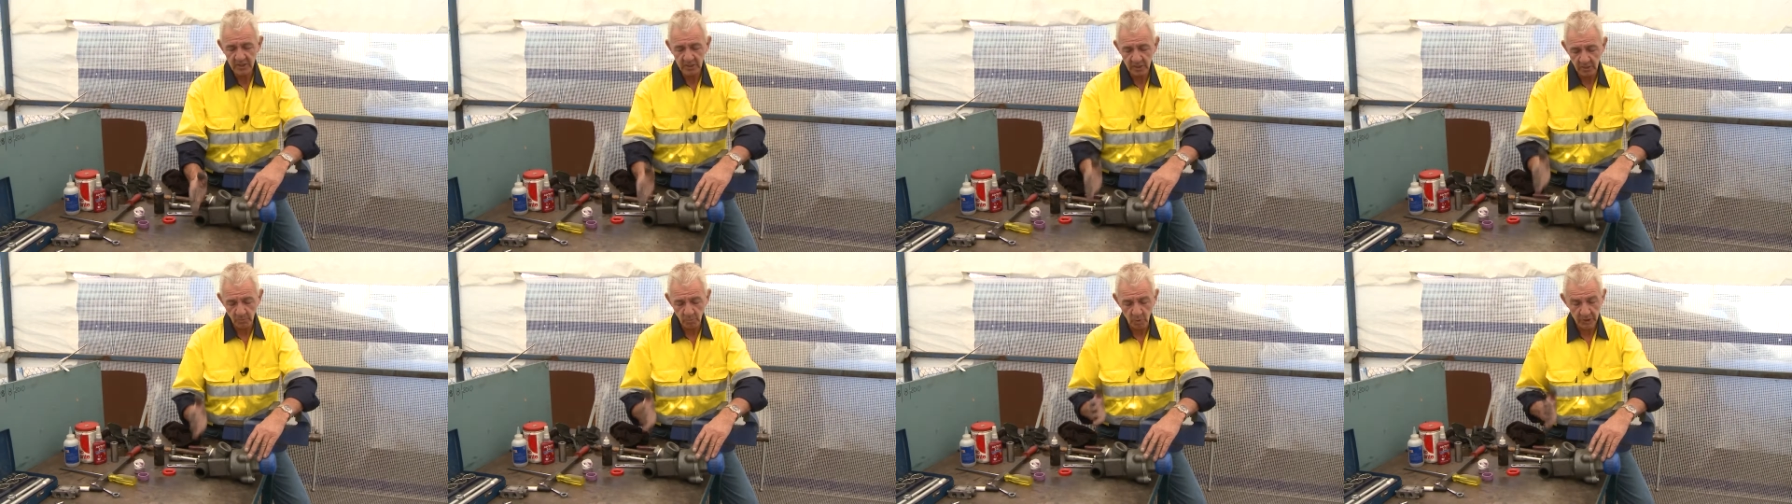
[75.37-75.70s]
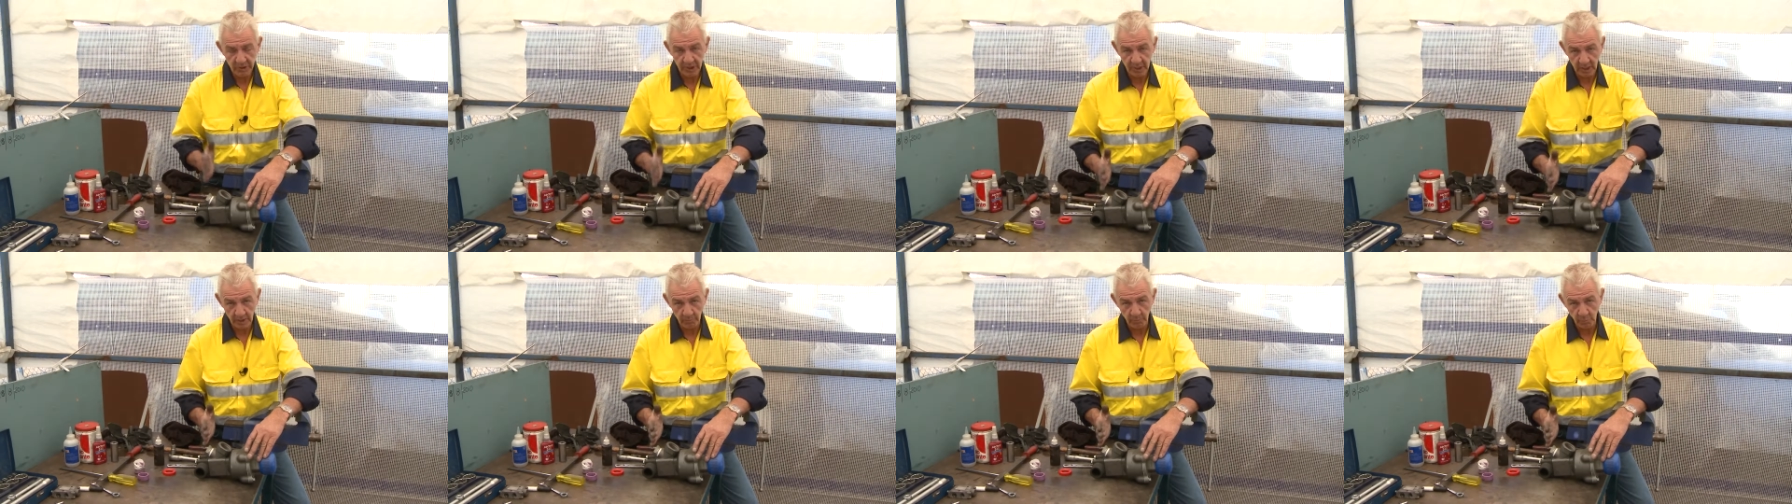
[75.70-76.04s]
than what
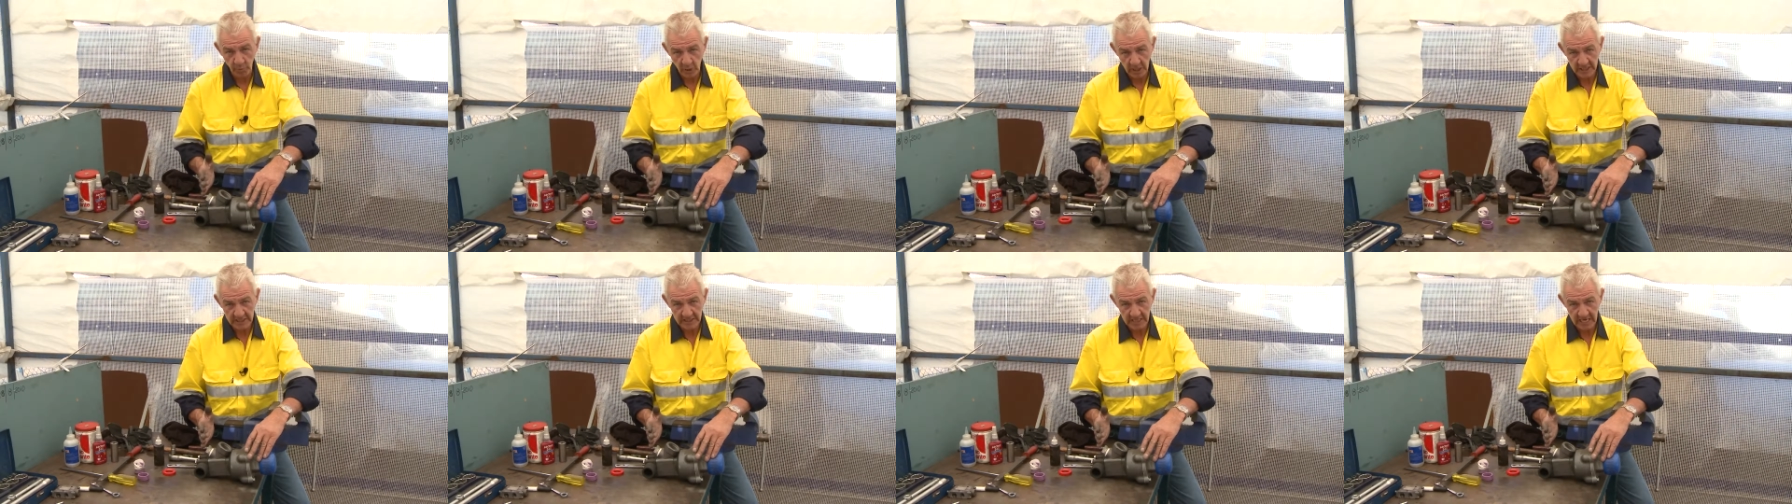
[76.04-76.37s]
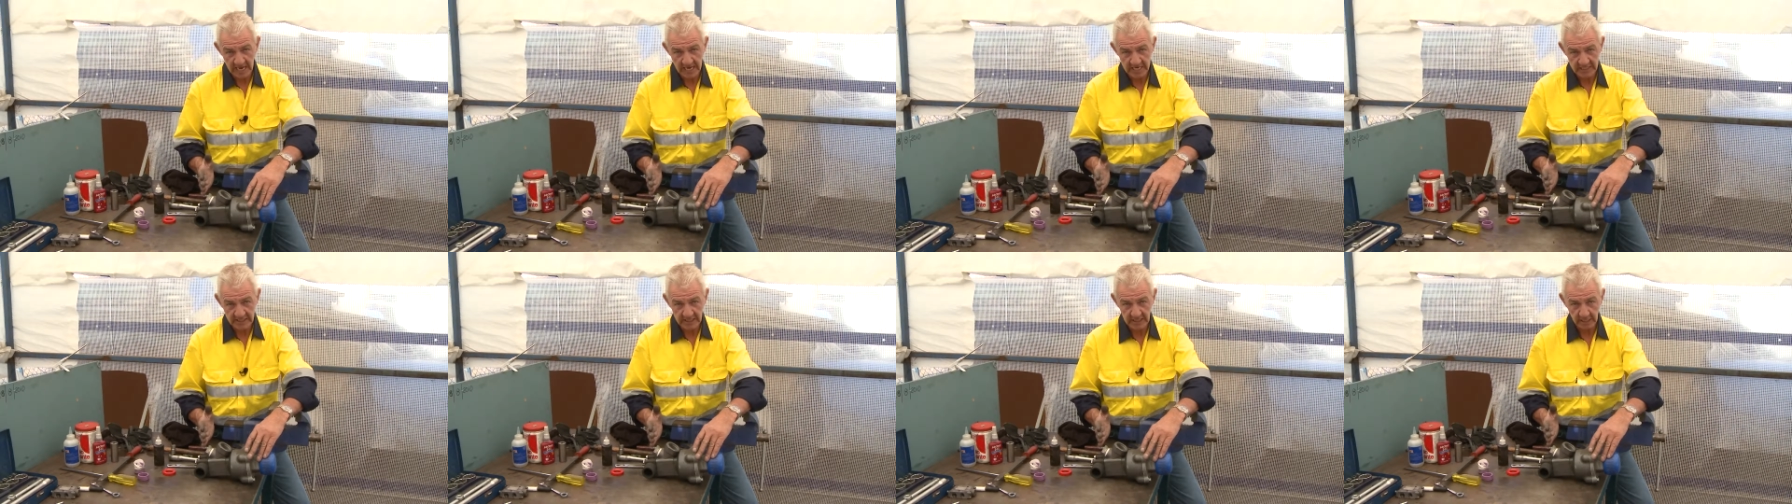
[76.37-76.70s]
the compressor
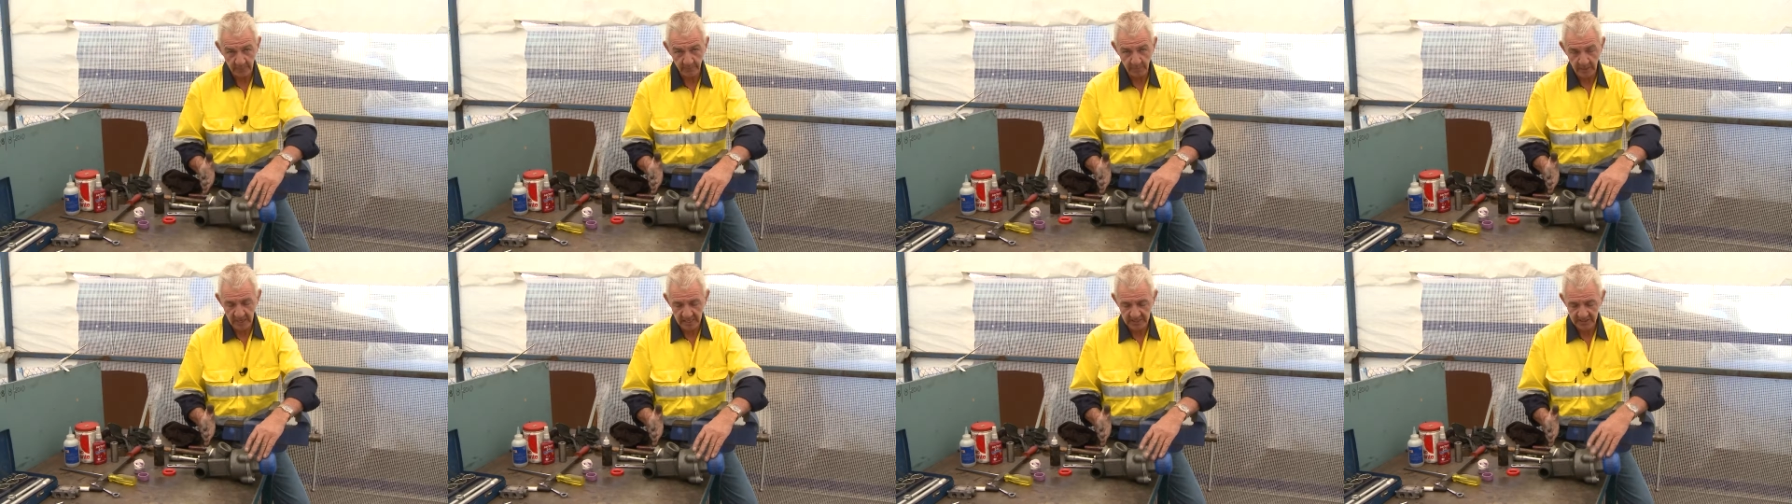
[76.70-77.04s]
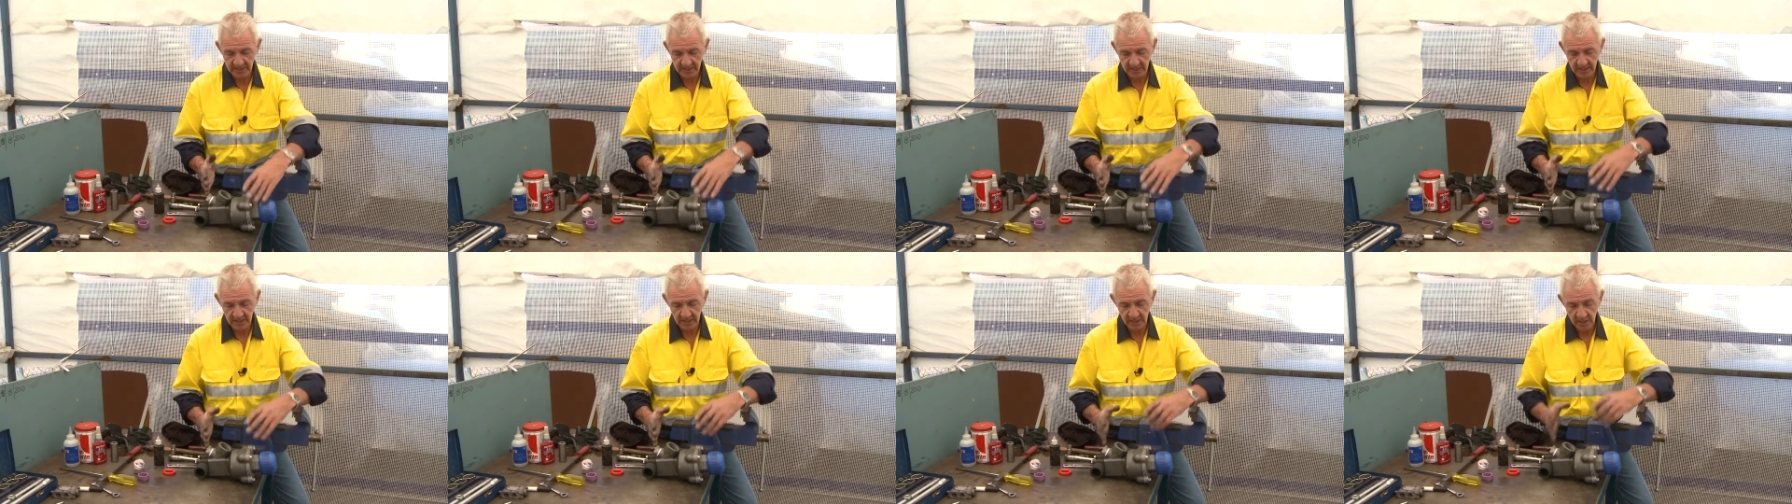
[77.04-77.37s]
has the
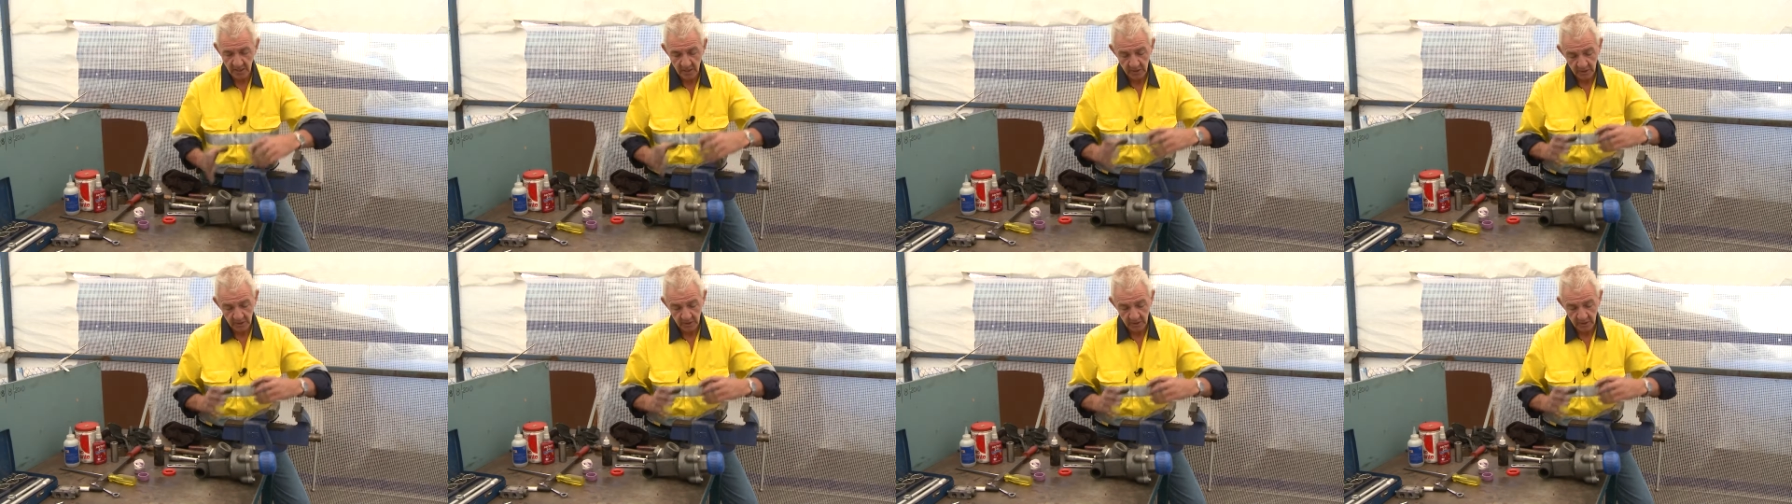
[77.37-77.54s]
capacity